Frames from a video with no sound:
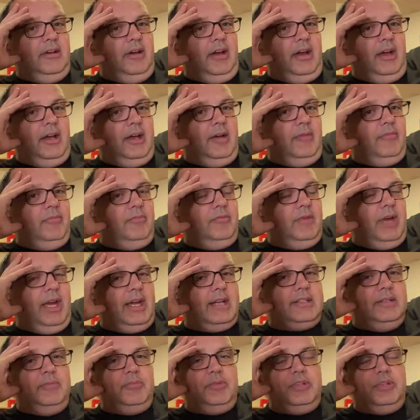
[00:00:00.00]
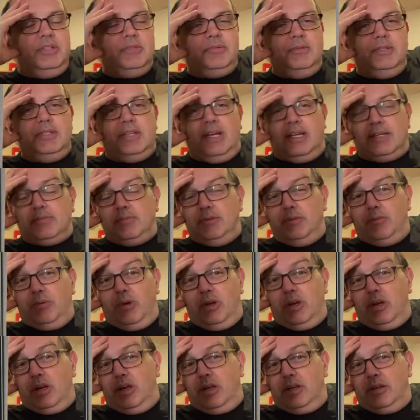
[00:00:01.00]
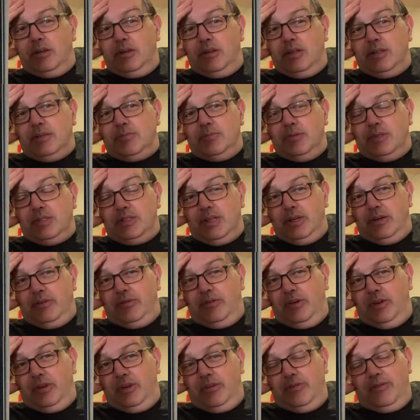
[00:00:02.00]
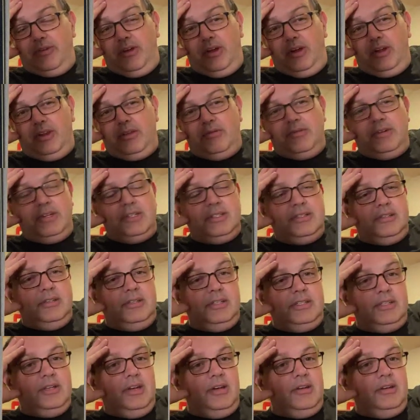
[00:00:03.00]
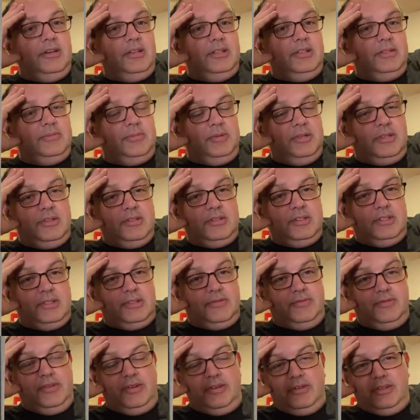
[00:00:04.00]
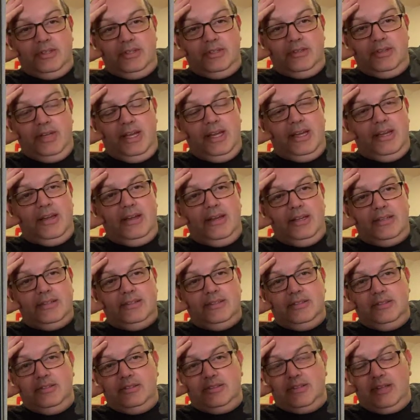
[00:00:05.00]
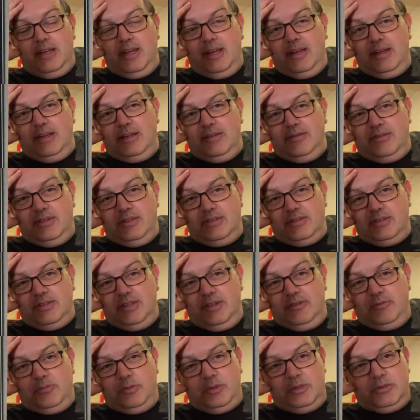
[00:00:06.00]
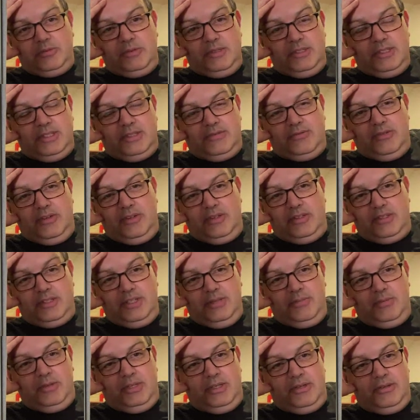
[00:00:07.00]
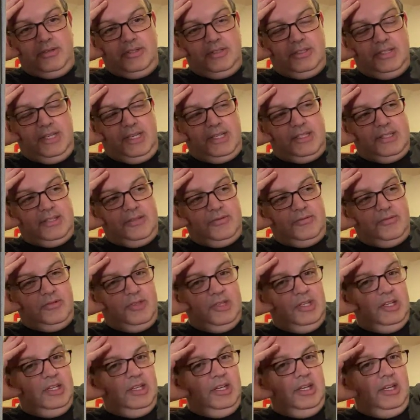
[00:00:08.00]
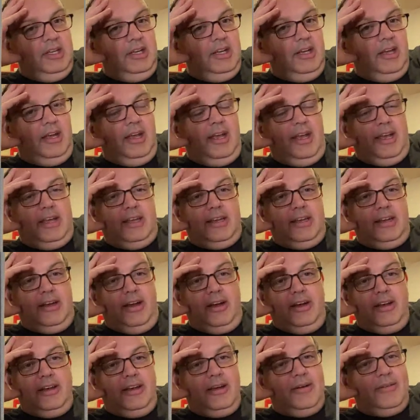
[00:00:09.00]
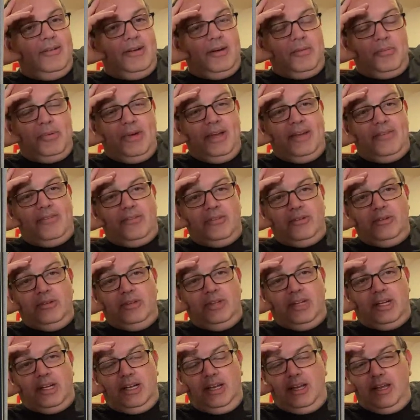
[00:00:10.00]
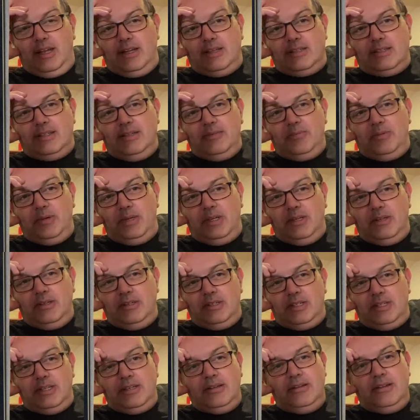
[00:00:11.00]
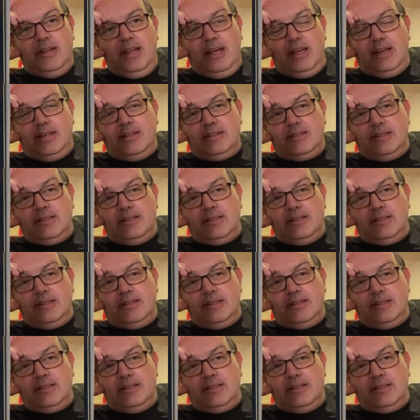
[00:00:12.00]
Actually, BrizWiz asked me, why don't I do this myself on the fly? The reason I don't is because it's very, as you say, even yourself, BrizWiz, it's very CPU intensive, and I don't want to pay for all the cloud CPU to do that.